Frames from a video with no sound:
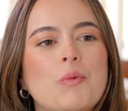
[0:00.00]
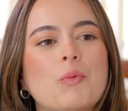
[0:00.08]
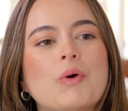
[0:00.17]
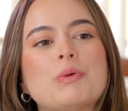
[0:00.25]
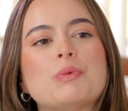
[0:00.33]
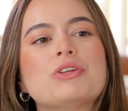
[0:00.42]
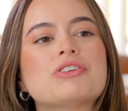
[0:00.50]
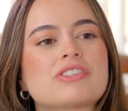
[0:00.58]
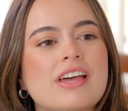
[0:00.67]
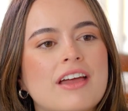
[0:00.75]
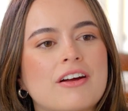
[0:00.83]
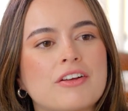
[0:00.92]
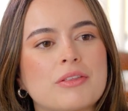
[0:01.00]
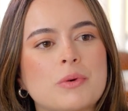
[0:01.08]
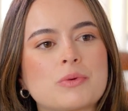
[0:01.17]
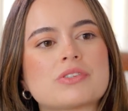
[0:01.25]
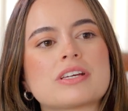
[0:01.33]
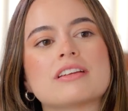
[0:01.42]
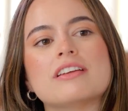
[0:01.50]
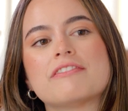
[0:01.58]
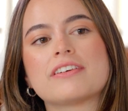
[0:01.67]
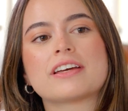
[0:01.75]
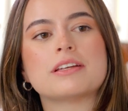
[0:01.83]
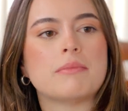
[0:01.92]
What would you say are the most
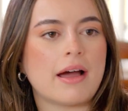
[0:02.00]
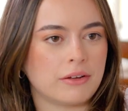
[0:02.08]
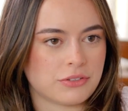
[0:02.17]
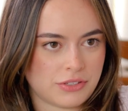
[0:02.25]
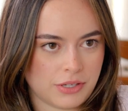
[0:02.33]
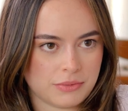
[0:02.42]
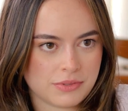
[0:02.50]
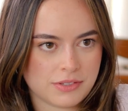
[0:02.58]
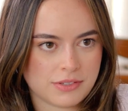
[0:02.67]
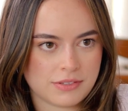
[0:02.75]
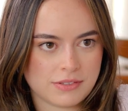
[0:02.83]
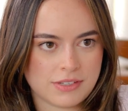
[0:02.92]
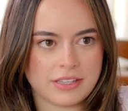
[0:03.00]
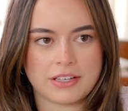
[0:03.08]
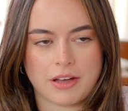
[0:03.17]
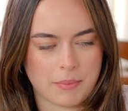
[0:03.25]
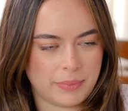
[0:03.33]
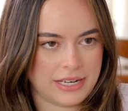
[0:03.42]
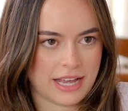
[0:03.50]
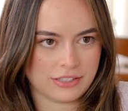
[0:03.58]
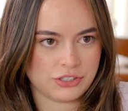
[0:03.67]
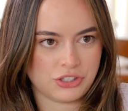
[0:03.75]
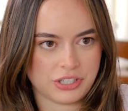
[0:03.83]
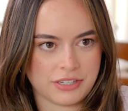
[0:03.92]
significant milestones that the company has
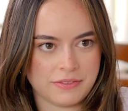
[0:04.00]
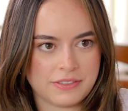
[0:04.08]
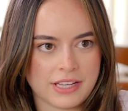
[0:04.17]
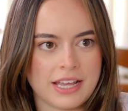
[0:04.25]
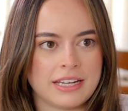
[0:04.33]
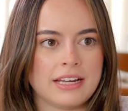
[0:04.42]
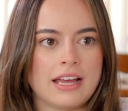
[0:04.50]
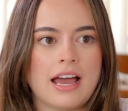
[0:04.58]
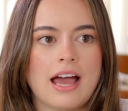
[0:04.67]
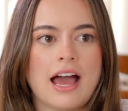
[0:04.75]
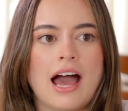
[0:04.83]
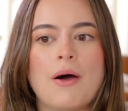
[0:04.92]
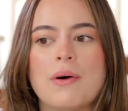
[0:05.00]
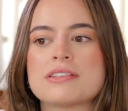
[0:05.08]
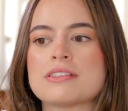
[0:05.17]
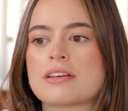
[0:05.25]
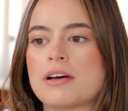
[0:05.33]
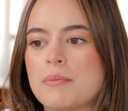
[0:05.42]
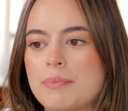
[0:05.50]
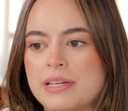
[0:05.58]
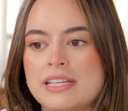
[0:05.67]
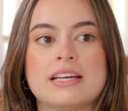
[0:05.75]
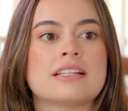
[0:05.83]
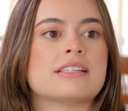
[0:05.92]
achieved, and how has the
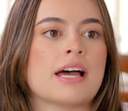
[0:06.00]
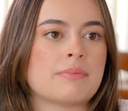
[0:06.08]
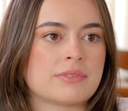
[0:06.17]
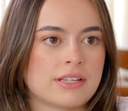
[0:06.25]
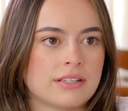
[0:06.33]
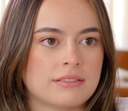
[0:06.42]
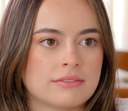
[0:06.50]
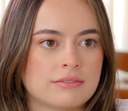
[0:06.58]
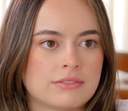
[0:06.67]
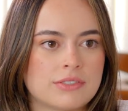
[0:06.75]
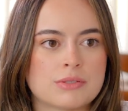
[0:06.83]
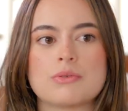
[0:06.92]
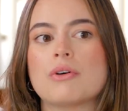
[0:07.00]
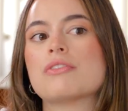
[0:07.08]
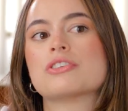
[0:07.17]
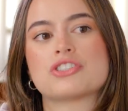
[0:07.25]
company adapted to the